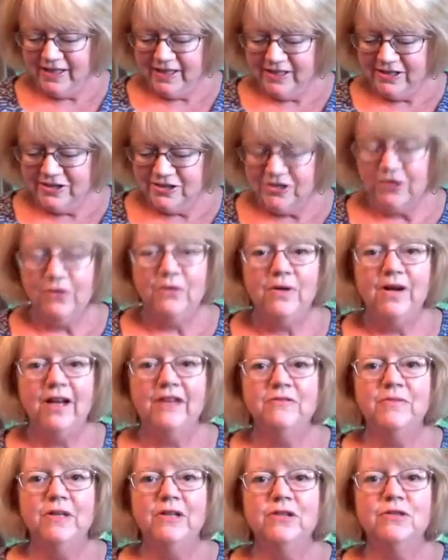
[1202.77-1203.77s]
So
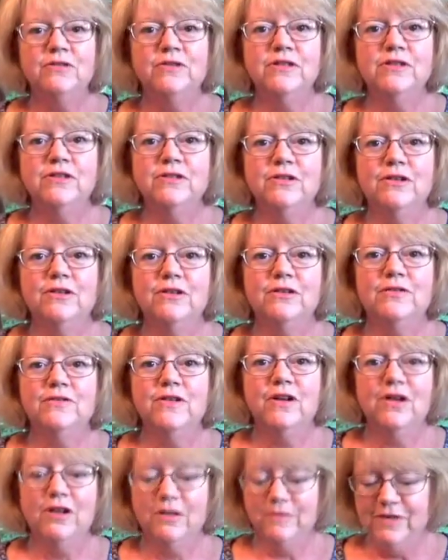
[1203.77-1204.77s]
I've been over to her
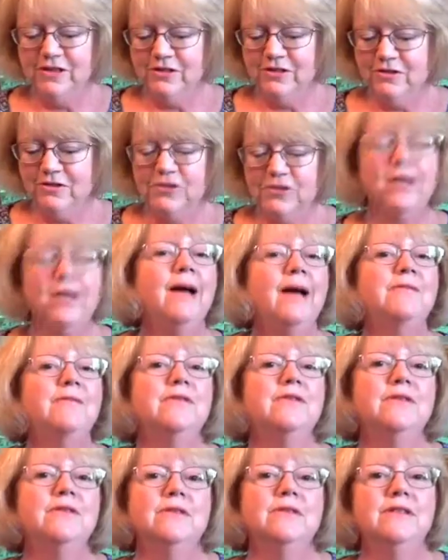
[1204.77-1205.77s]
farm and her shop
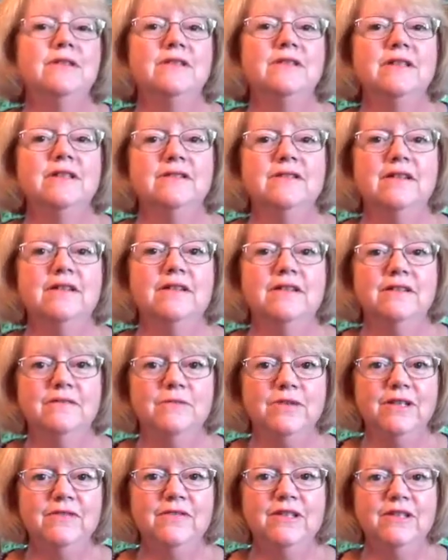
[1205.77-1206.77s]
for a
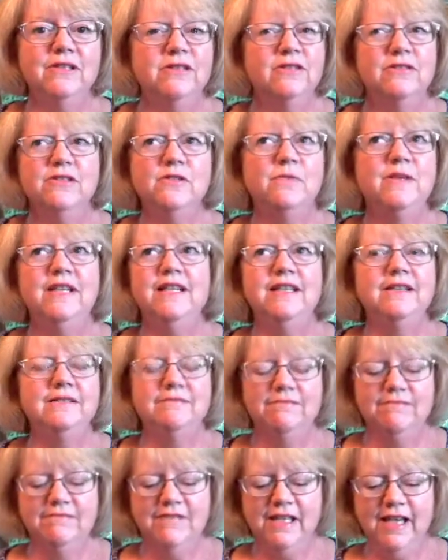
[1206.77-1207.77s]
weaving or
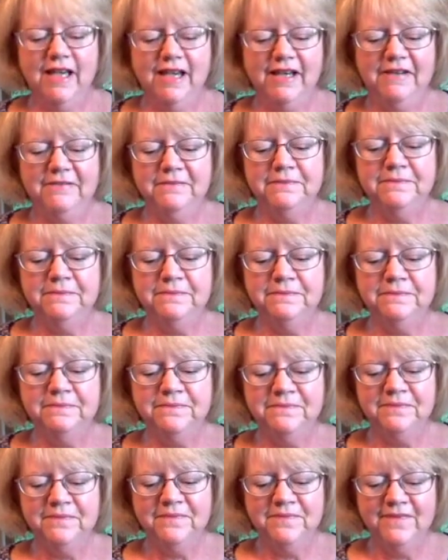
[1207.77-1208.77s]
spinning day,
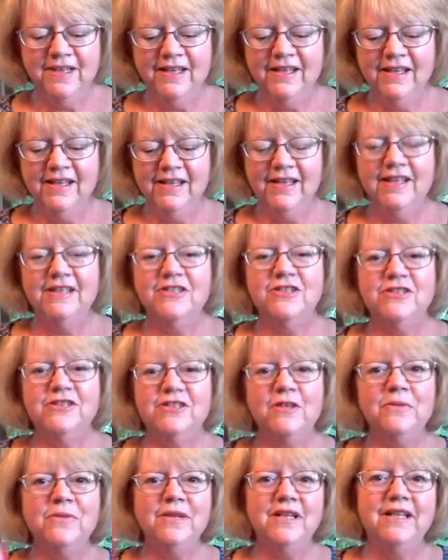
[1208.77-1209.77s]
and
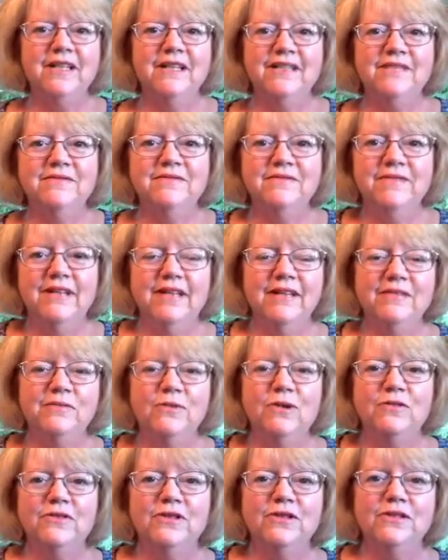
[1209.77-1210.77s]
somebody had
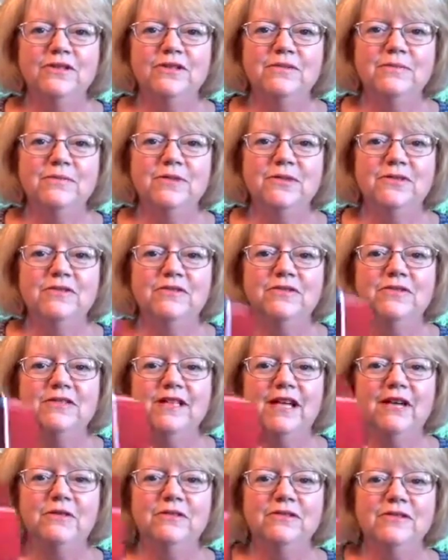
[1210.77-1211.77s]
woven her a beautiful
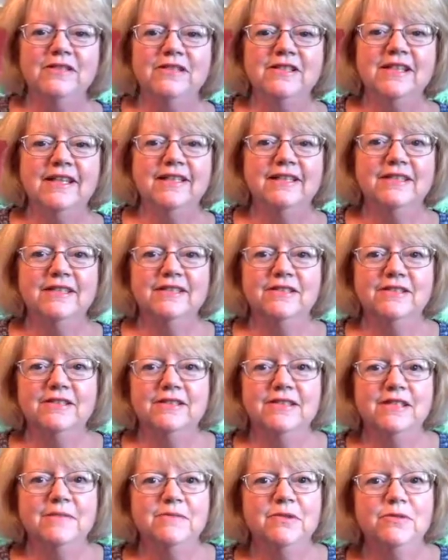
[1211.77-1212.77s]
towel just like this,
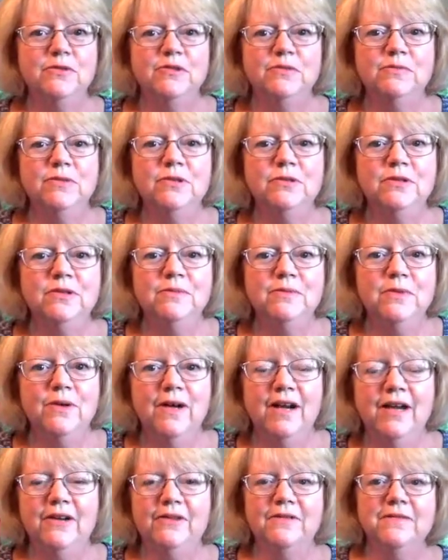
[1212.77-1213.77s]
except it was blue and
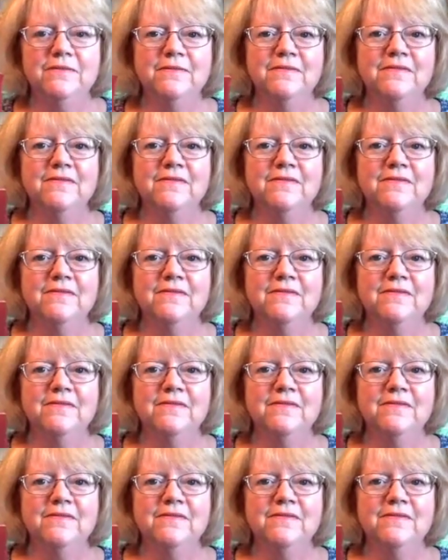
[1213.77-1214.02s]
brown.